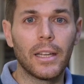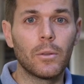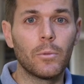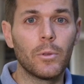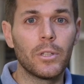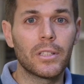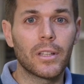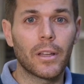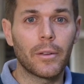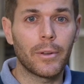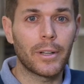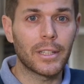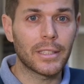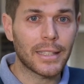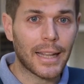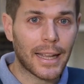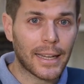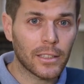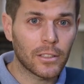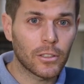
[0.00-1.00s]
in which
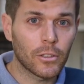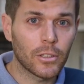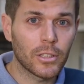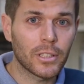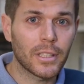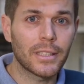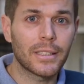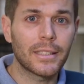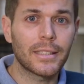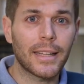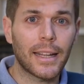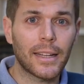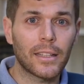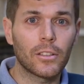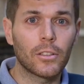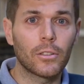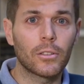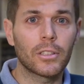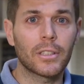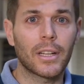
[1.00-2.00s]
diverse actors,
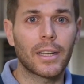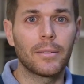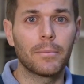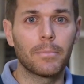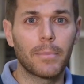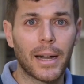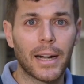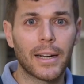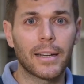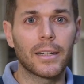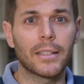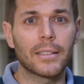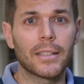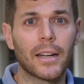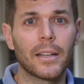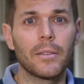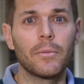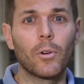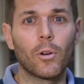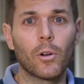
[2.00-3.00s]
sectors, and partners
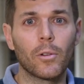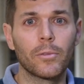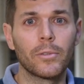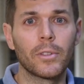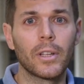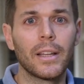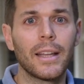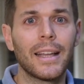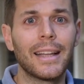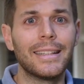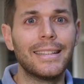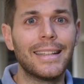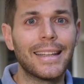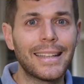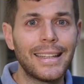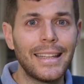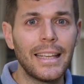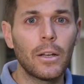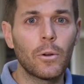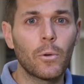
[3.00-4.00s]
are involved, the
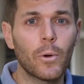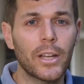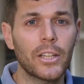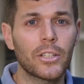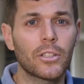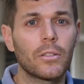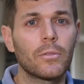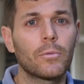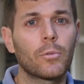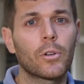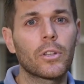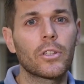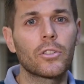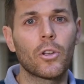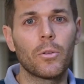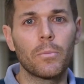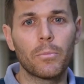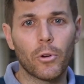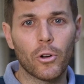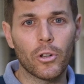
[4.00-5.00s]
key question for the
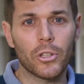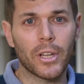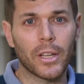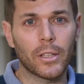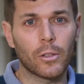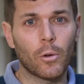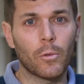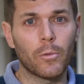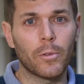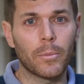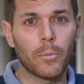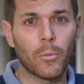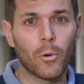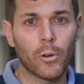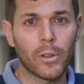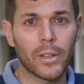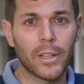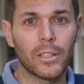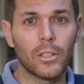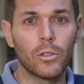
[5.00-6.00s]
joint project over
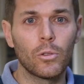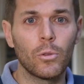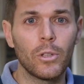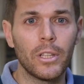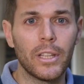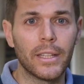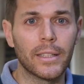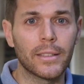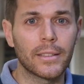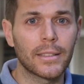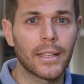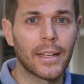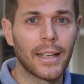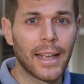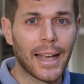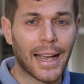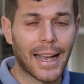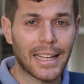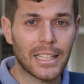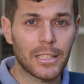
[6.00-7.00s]
more than 2 years
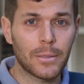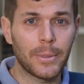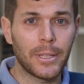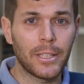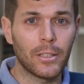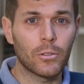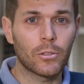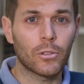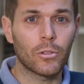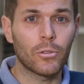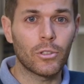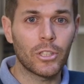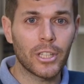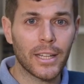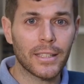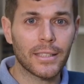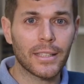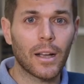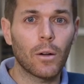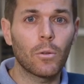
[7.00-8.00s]
has been to
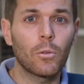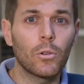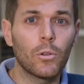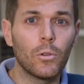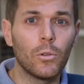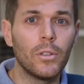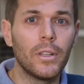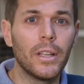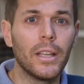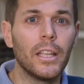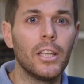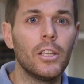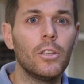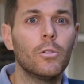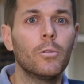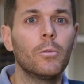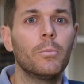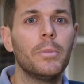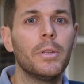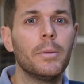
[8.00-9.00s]
suggest how could the
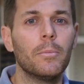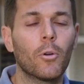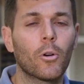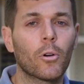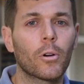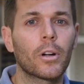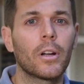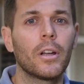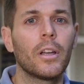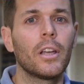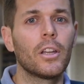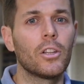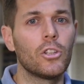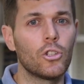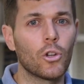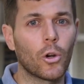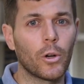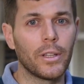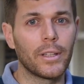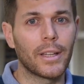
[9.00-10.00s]
EU be more
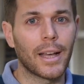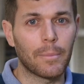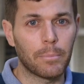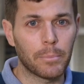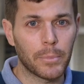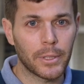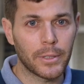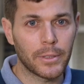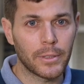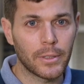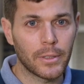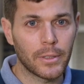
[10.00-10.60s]
joined up.